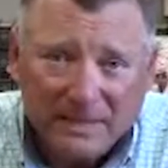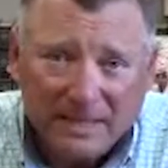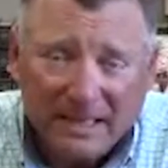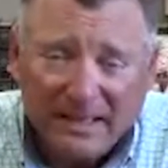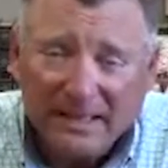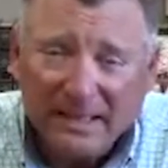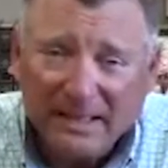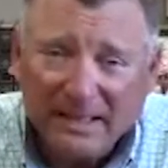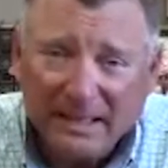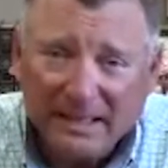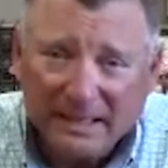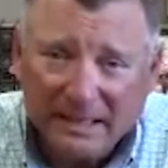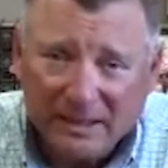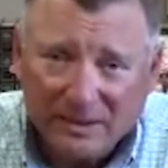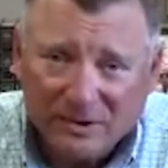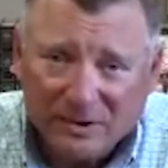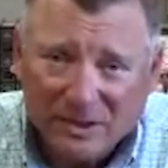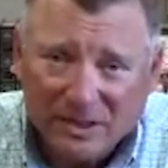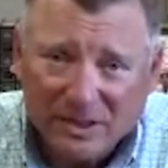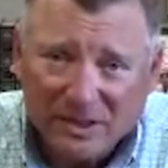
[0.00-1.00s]
And then he
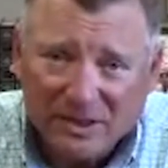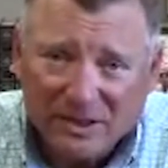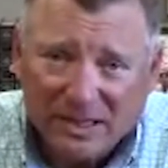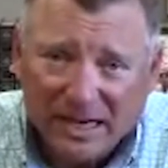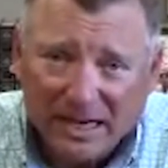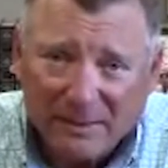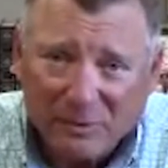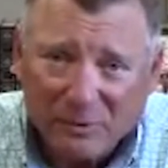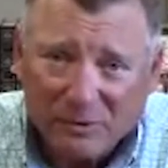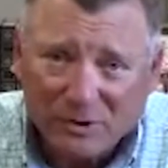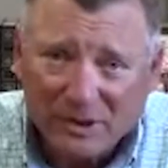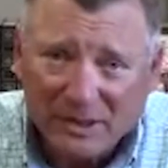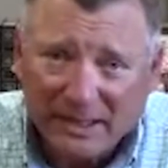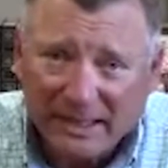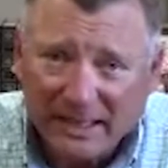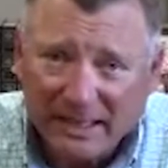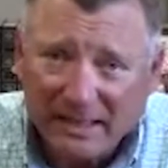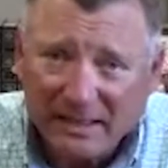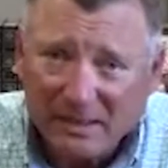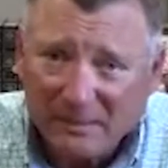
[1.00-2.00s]
tells the disciples to
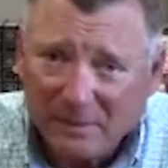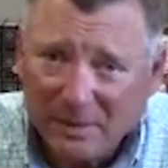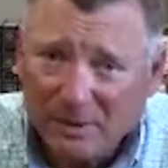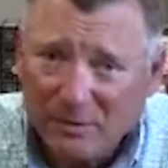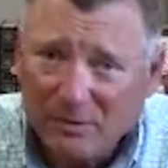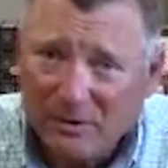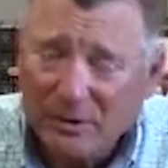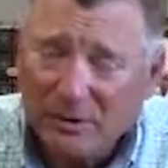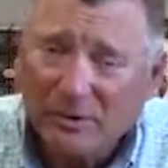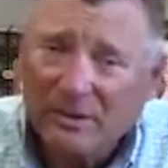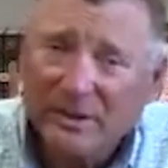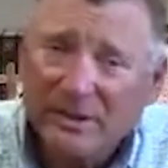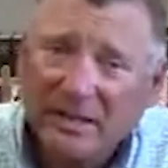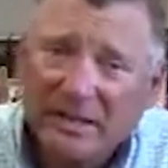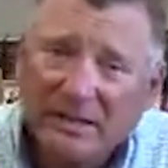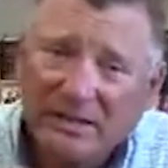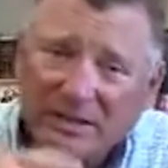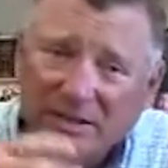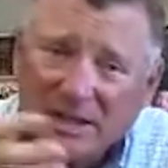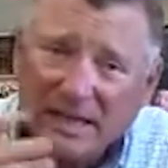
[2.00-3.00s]
get in a boat and go to the
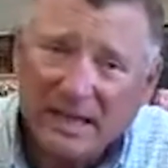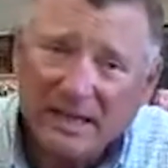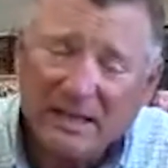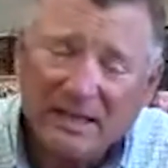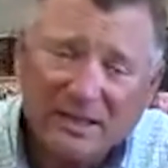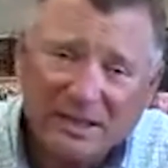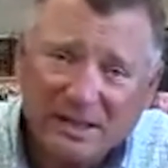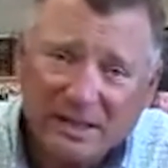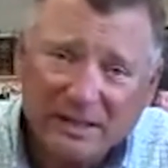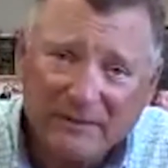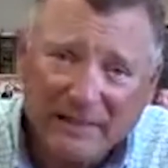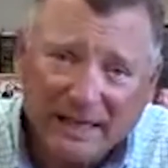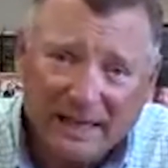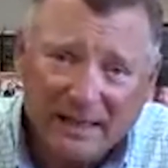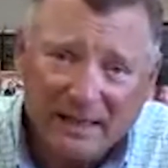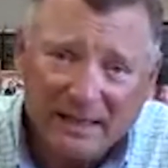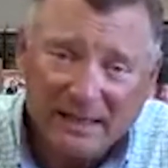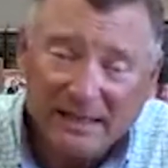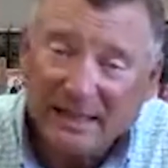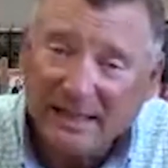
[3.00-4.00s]
other side of the Sea of
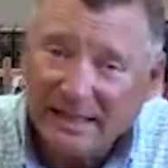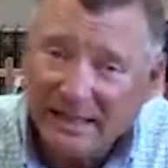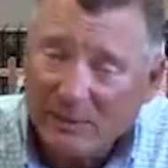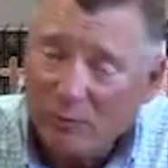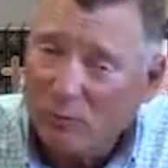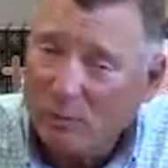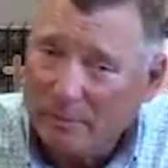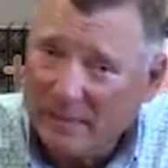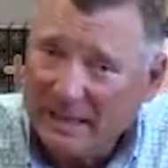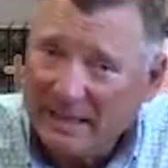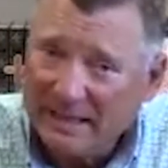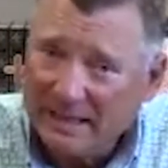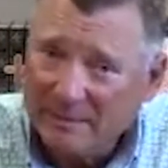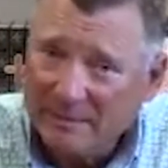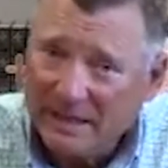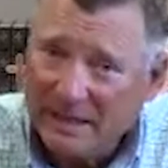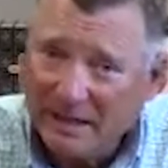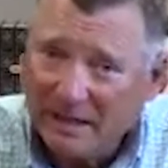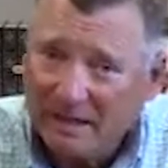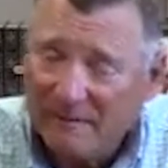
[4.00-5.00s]
Galilee, and he will meet them
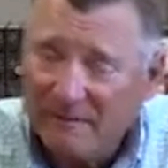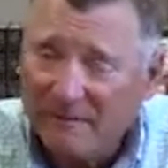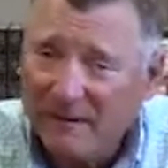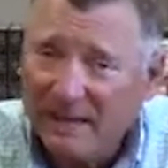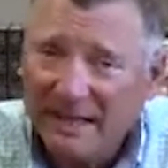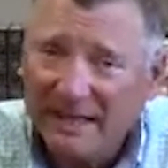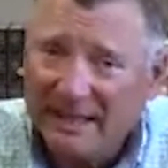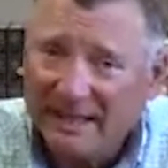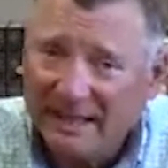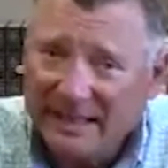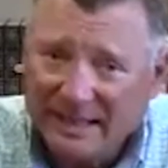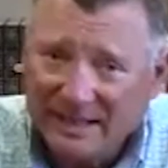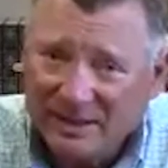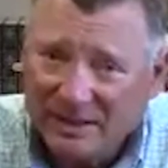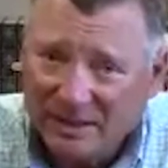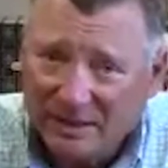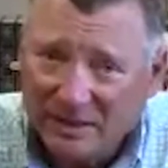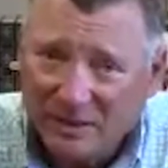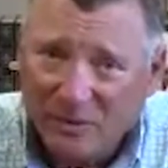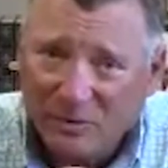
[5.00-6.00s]
there. And finally, he's
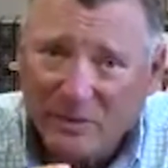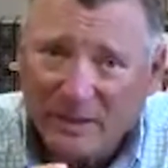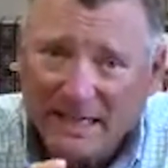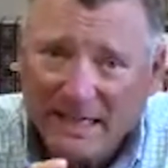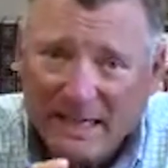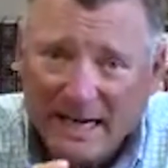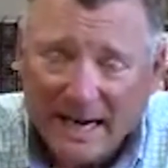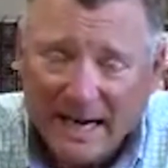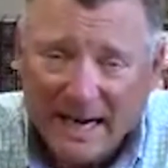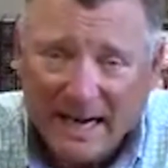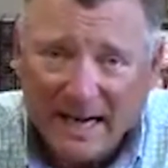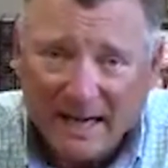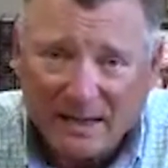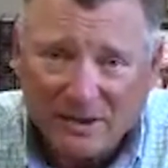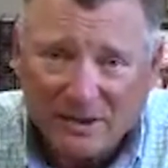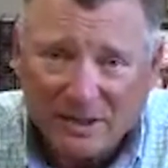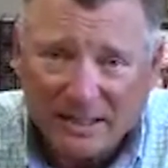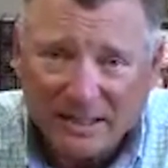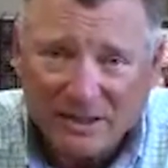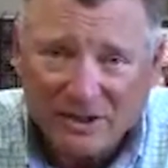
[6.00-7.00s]
alone. He
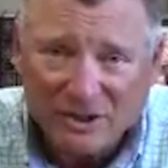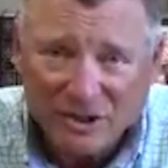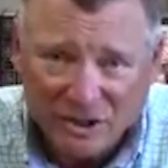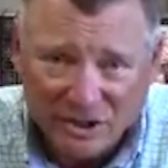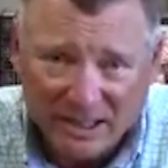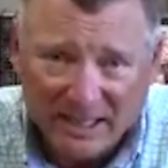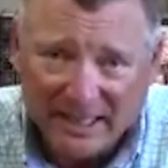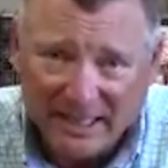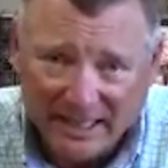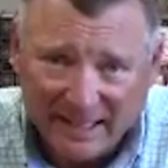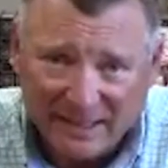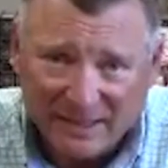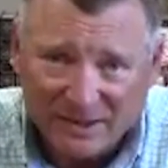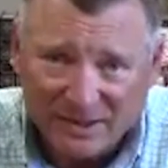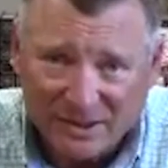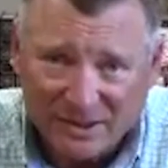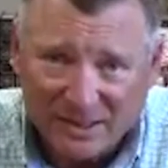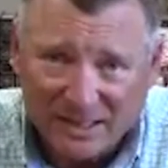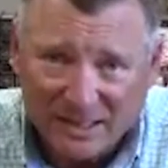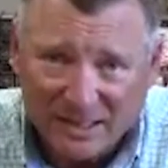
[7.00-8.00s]
has his
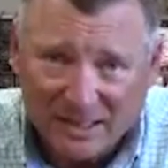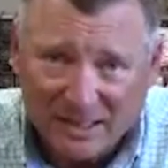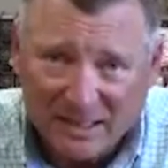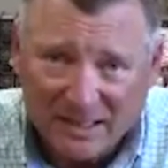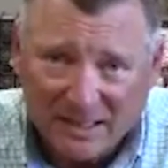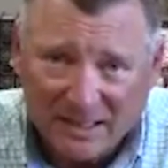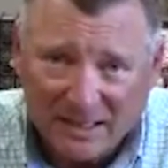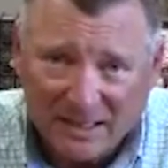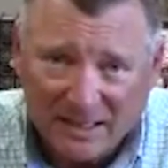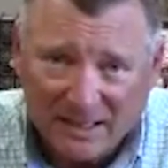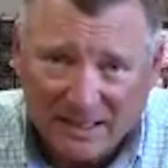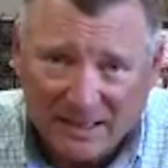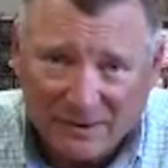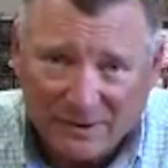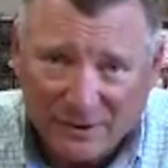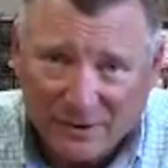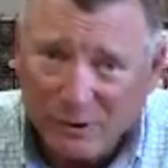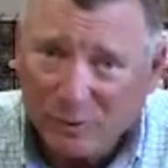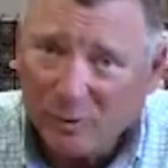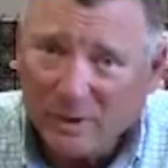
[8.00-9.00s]
chance
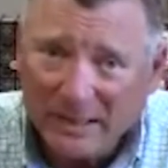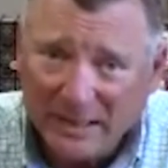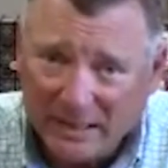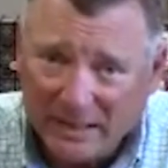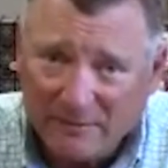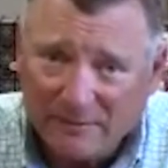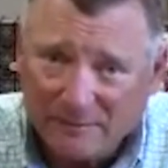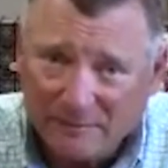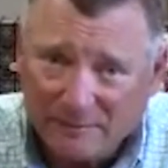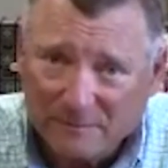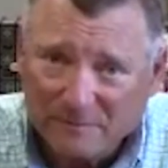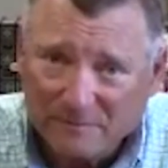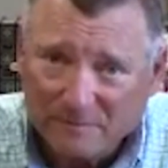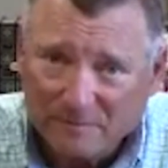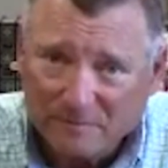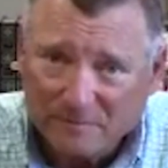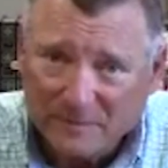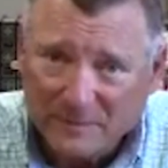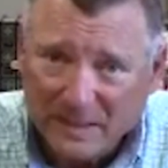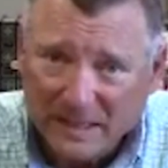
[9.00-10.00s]
to grieve
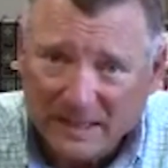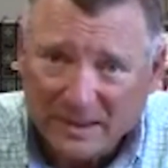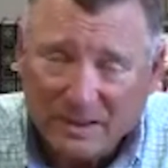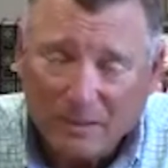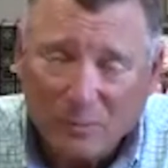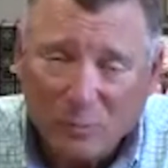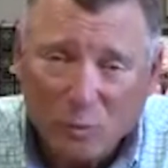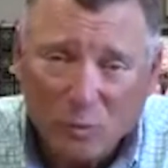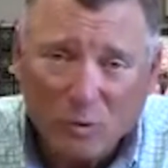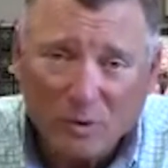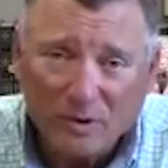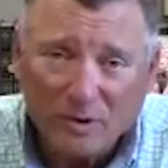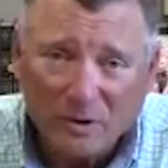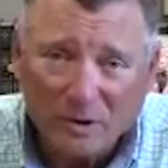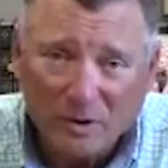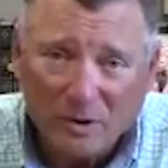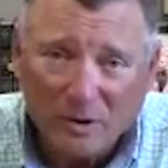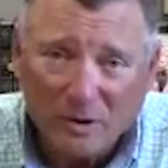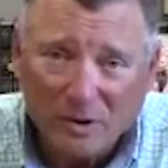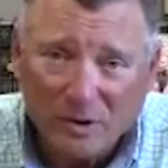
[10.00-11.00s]
and to mourn the
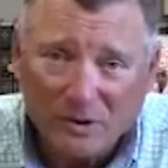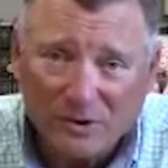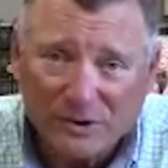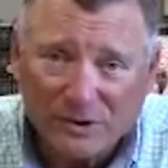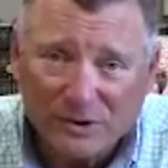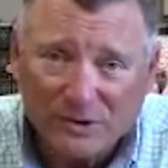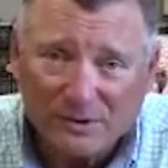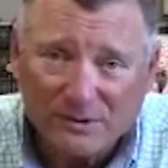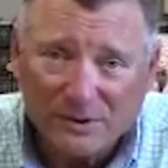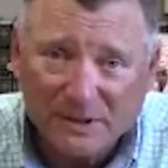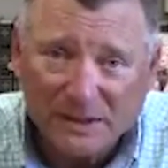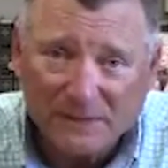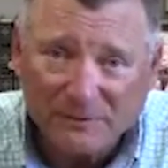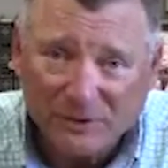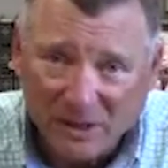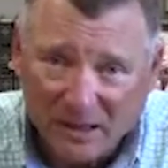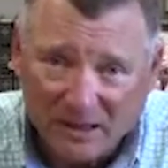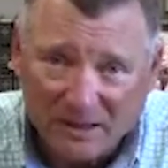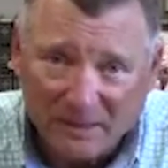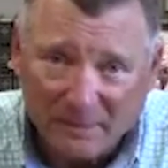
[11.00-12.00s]
loss of
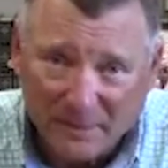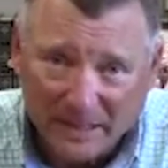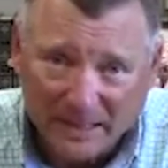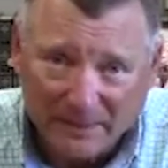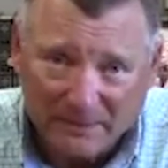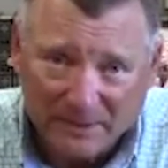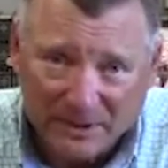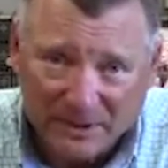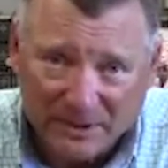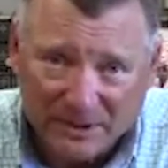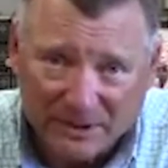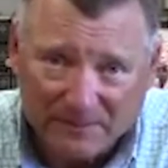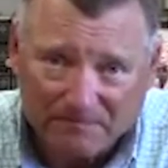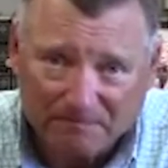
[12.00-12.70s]
John the Baptist.